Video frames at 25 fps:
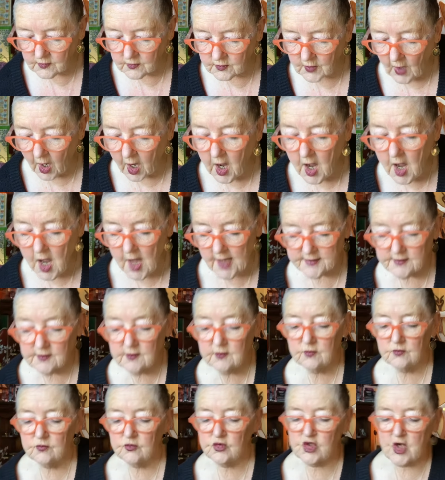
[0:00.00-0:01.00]
On
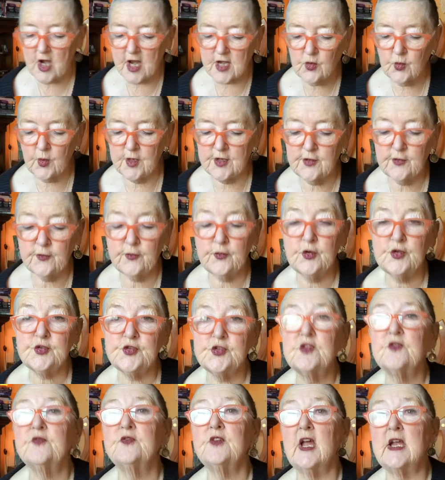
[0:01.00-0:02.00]
January the
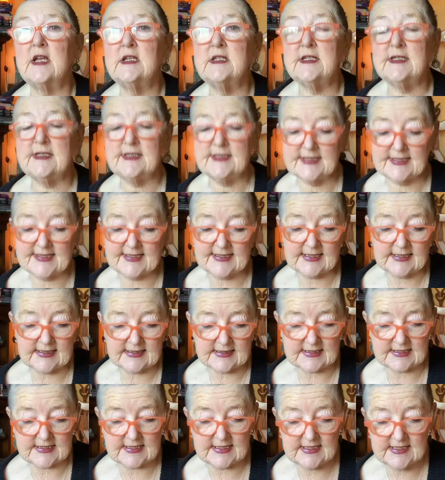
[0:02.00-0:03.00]
1st of
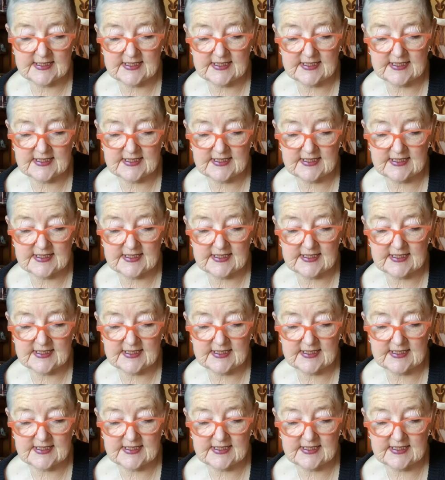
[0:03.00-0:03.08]
1960,